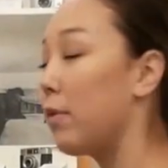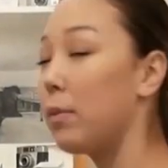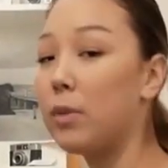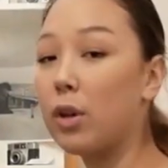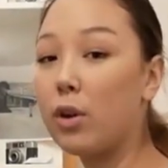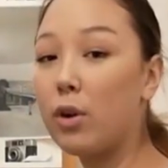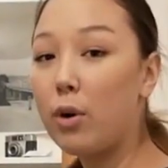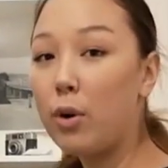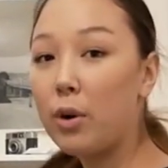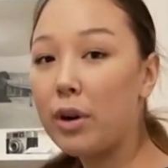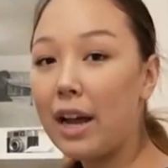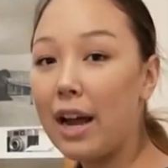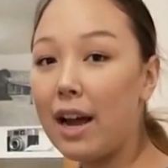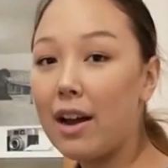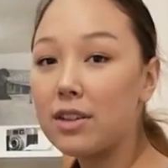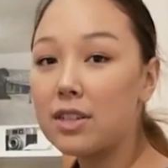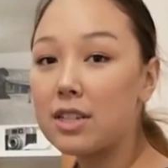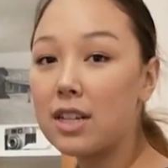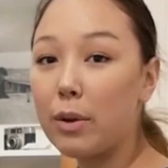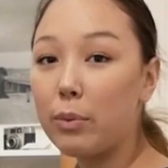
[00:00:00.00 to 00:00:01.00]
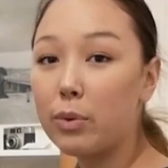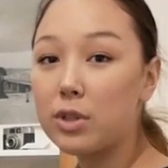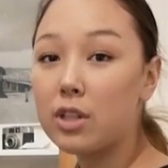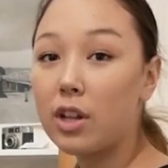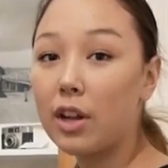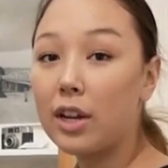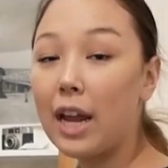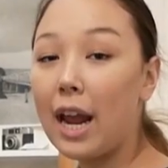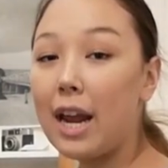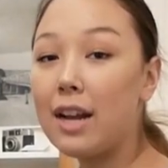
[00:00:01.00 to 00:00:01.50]
from the courthouse that was
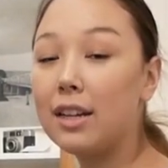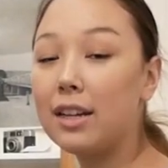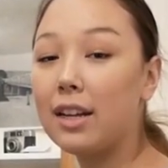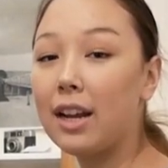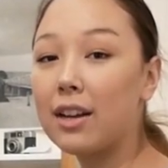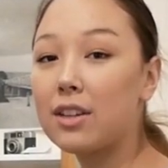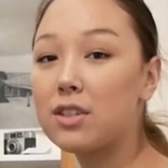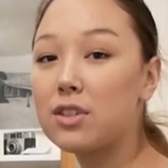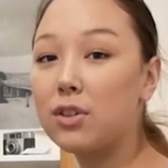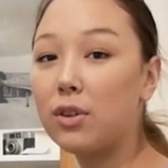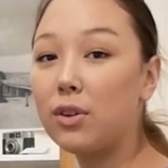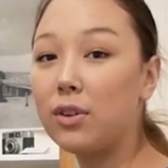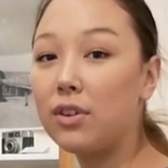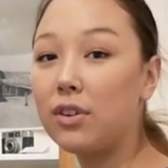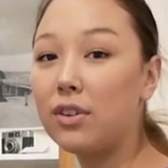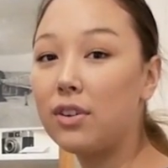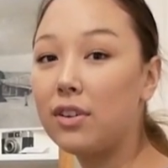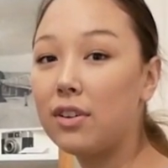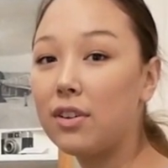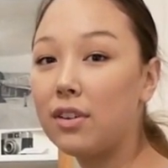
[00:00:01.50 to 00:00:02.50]
located next door.